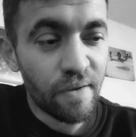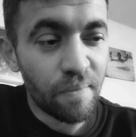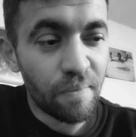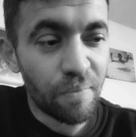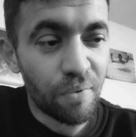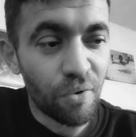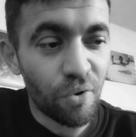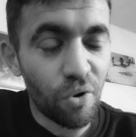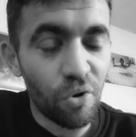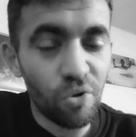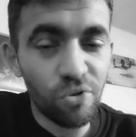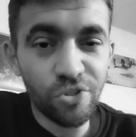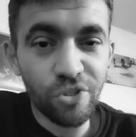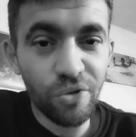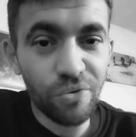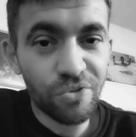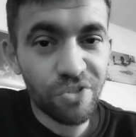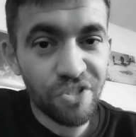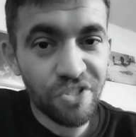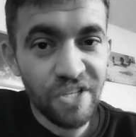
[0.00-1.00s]
But all
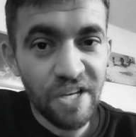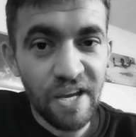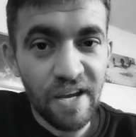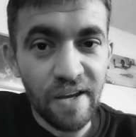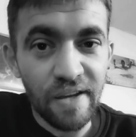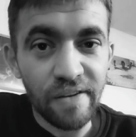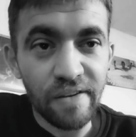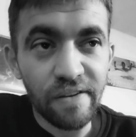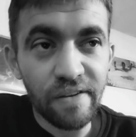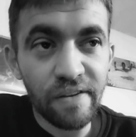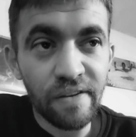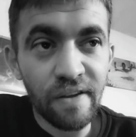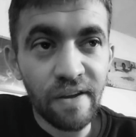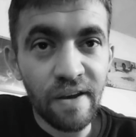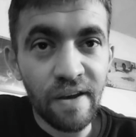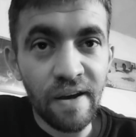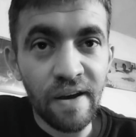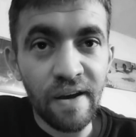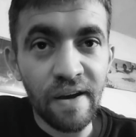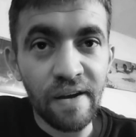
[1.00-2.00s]
jokes aside,
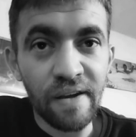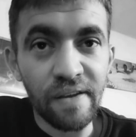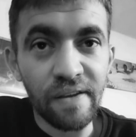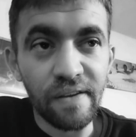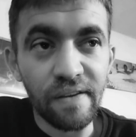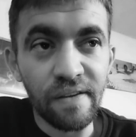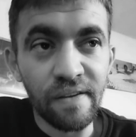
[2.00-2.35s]
I